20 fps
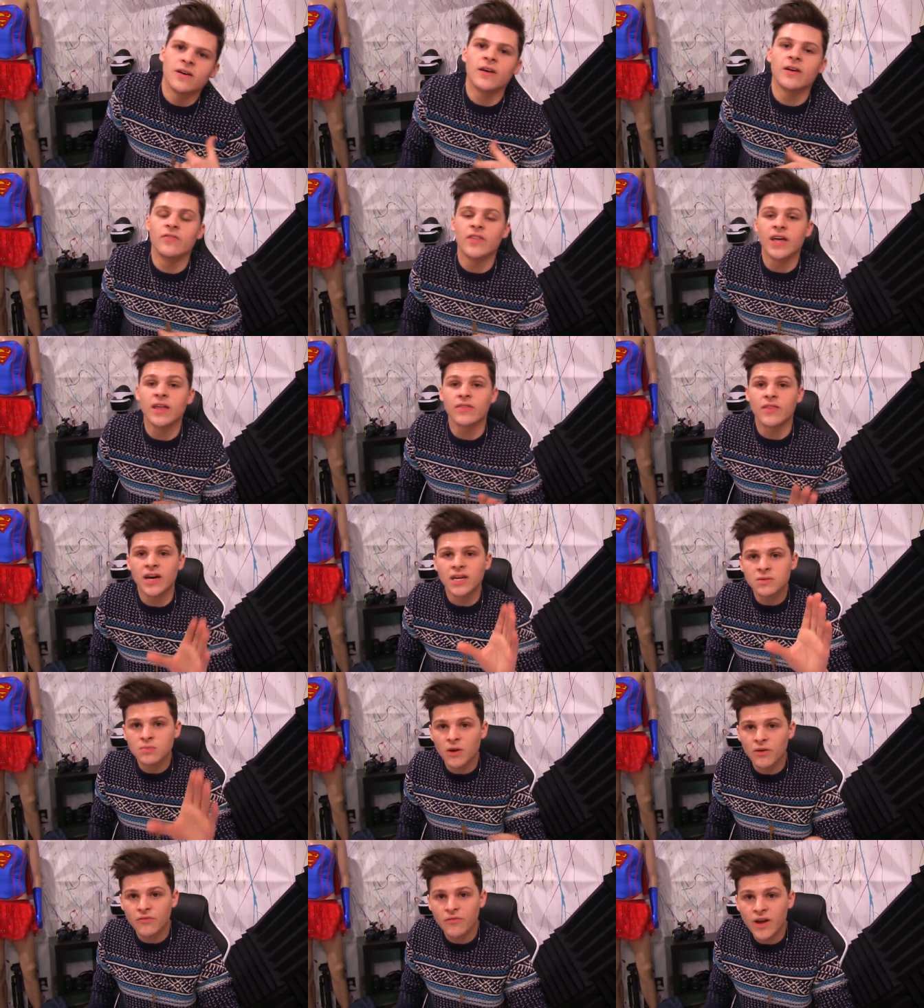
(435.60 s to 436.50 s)
and th-
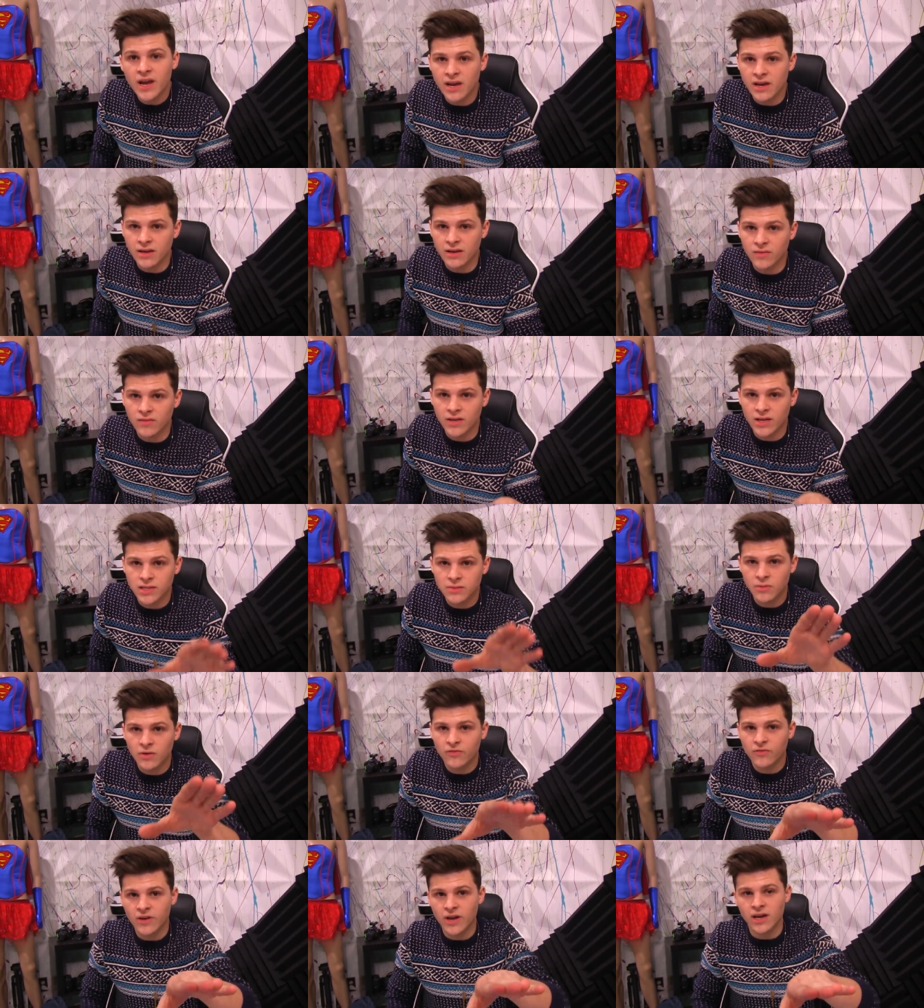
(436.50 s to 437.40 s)
that's my fan. That's
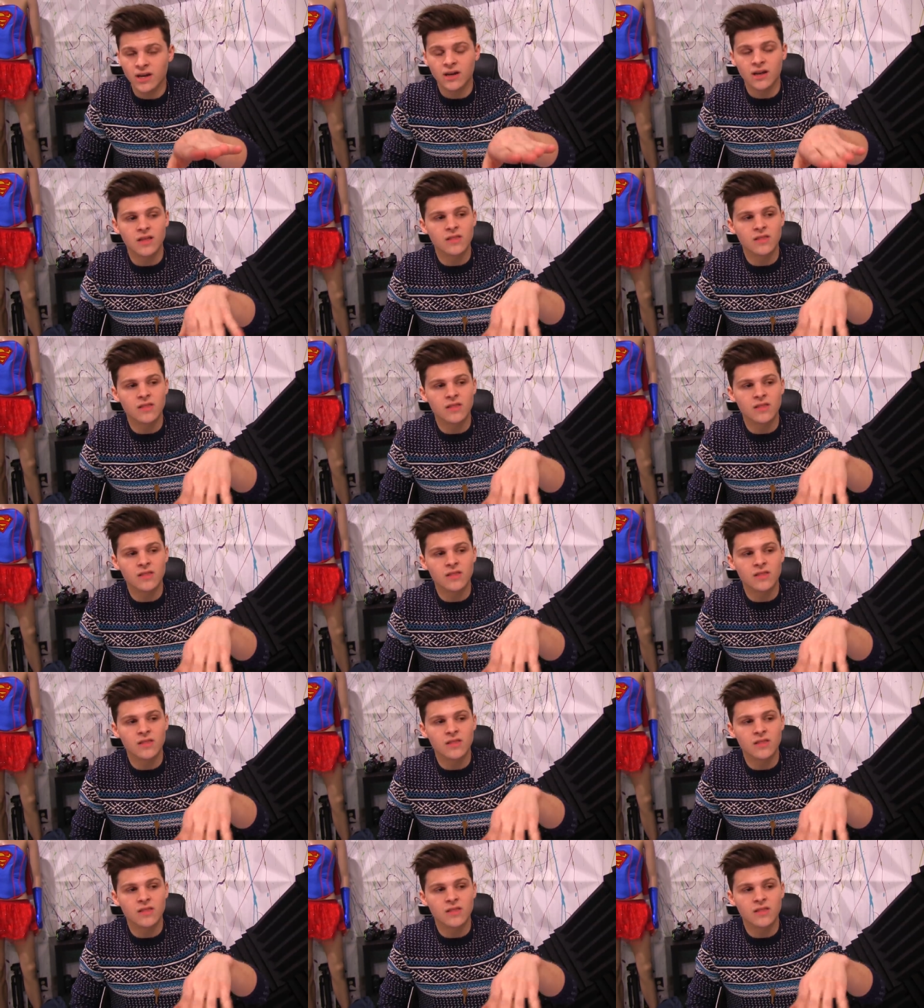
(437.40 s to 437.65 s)
my fan.